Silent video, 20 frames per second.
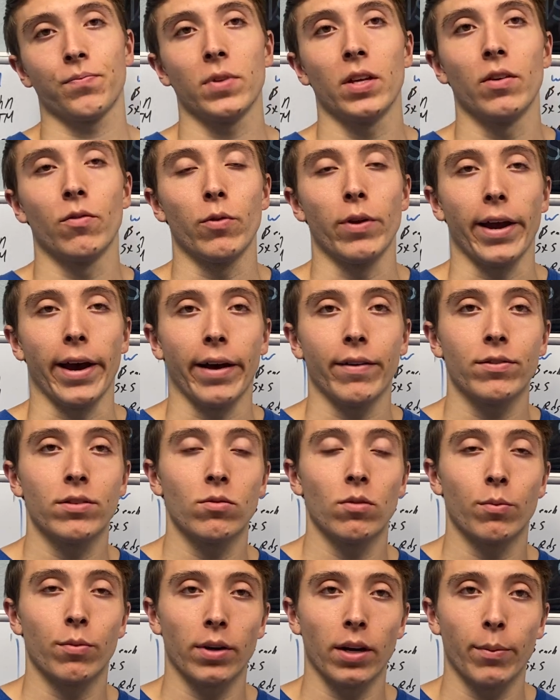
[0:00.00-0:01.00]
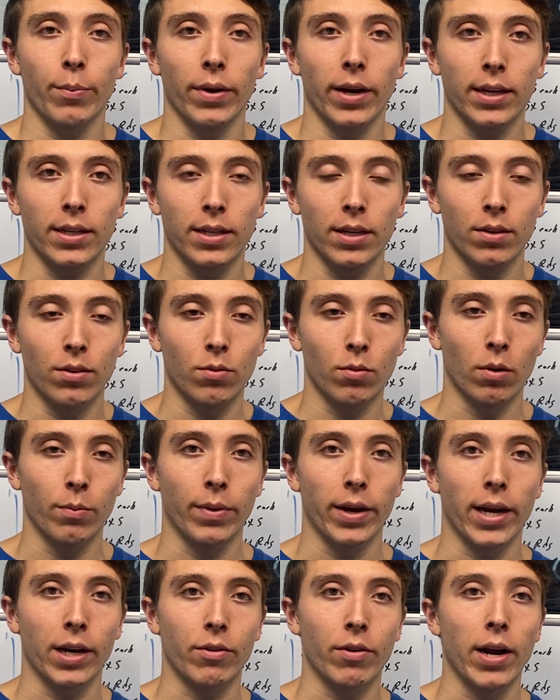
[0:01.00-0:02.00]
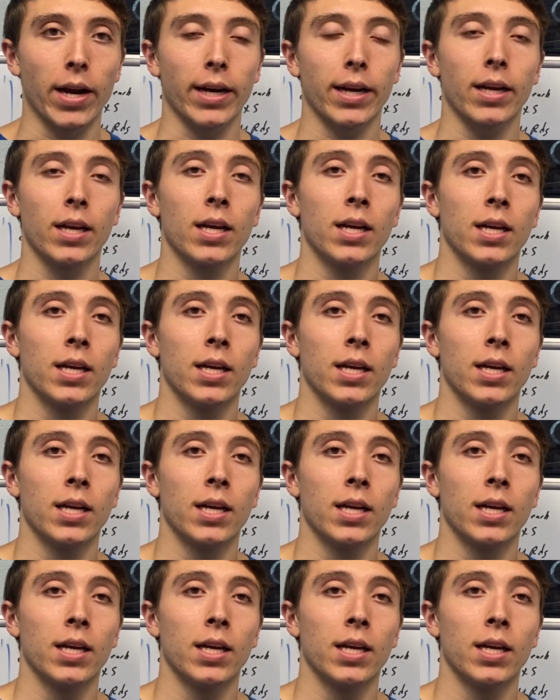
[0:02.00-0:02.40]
If we have to, we'll bring it back down to our back rack